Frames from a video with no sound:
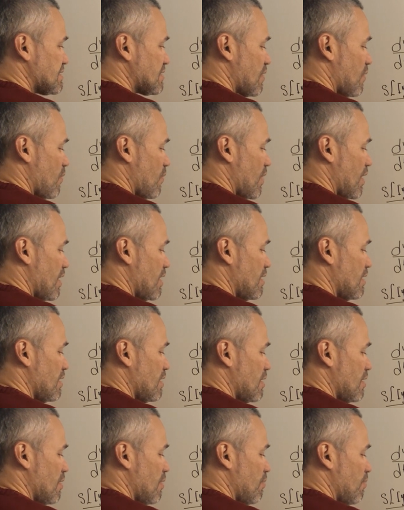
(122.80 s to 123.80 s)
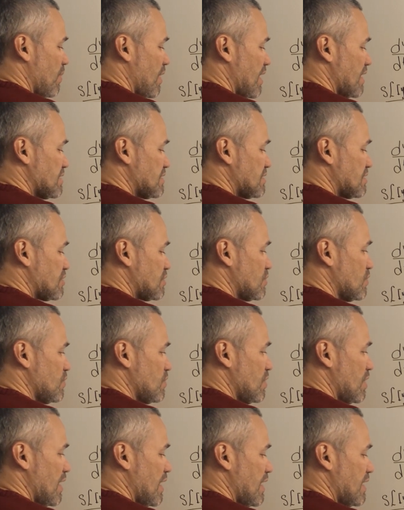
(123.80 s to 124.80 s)
squared plus
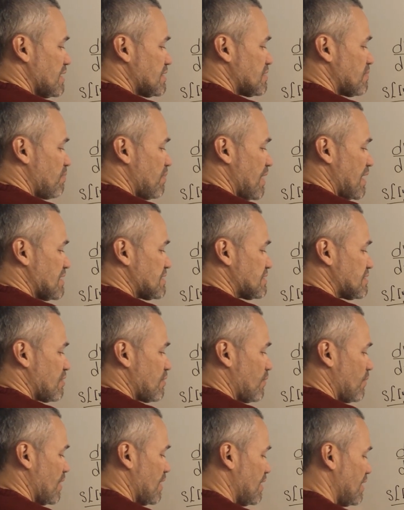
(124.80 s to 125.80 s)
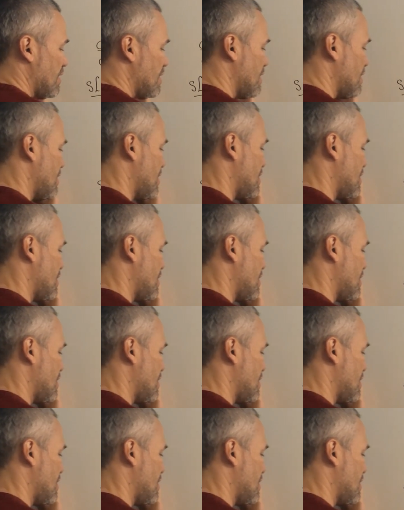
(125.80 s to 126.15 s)
2s plus 3,